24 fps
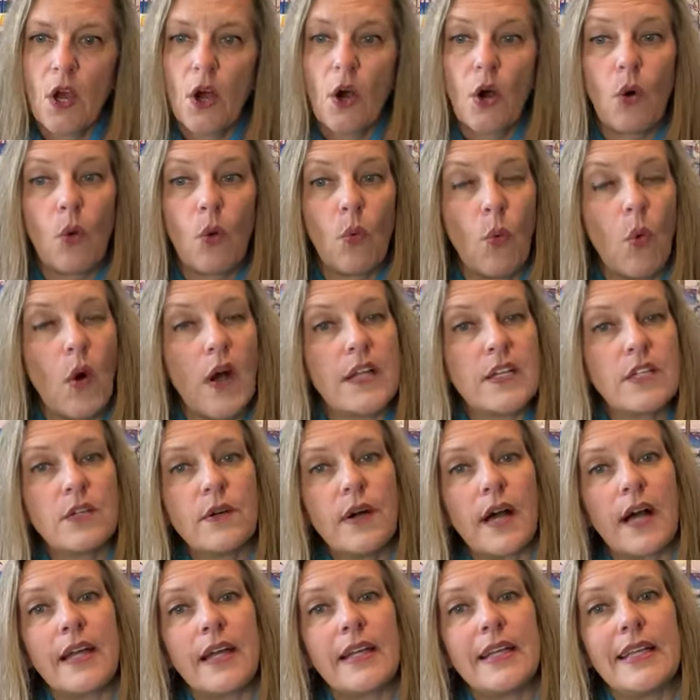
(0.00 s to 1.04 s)
What do
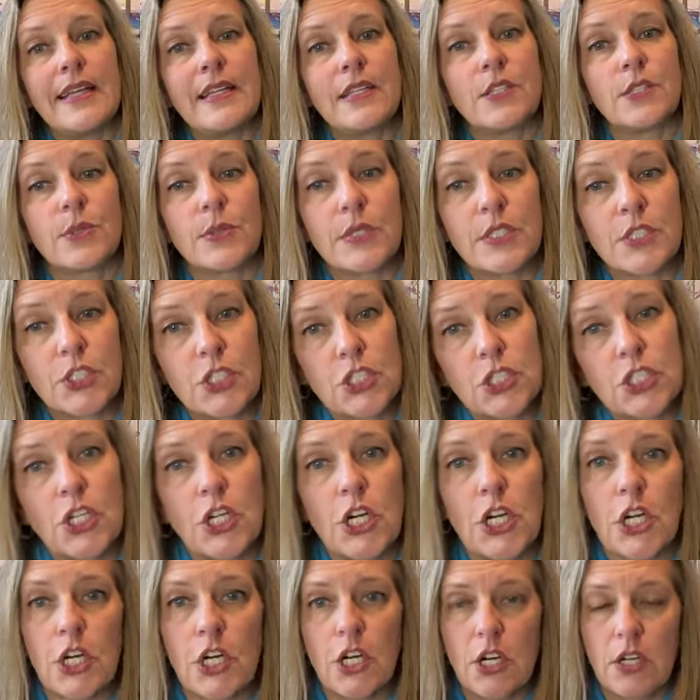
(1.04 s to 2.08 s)
I need to
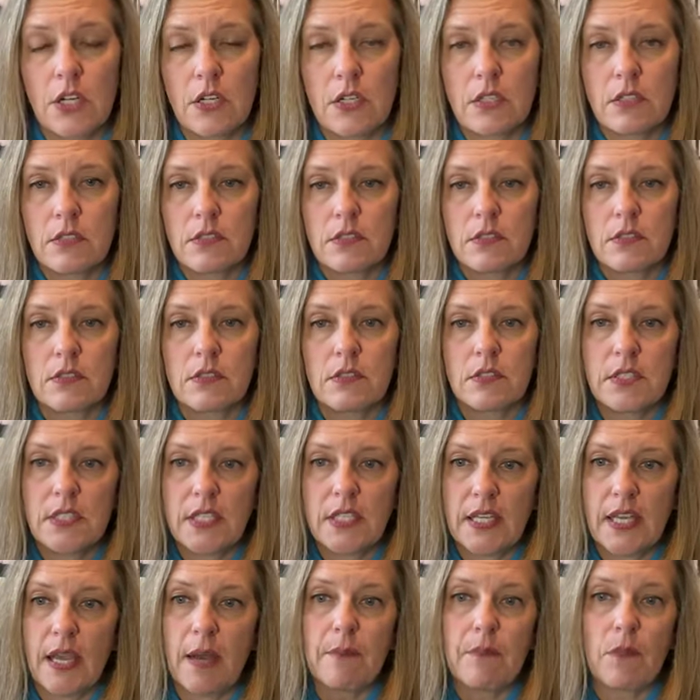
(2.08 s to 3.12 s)
ensure to
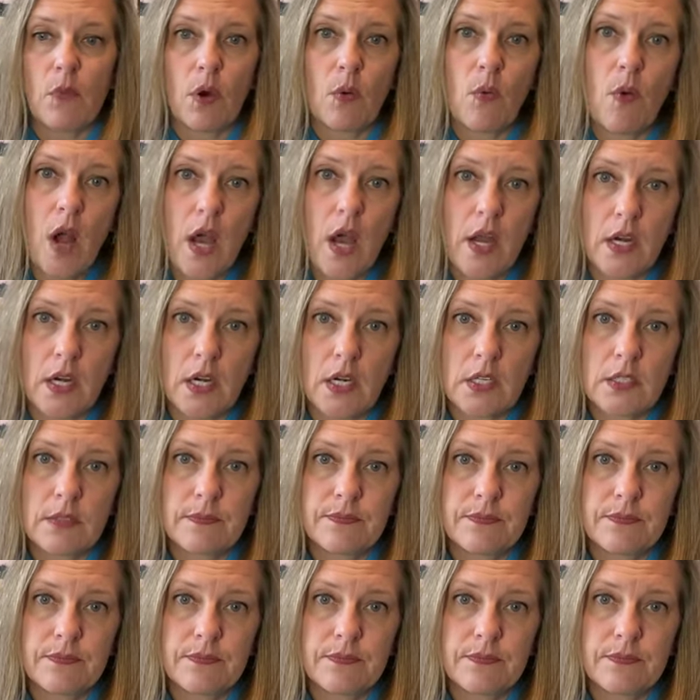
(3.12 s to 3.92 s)
get more water?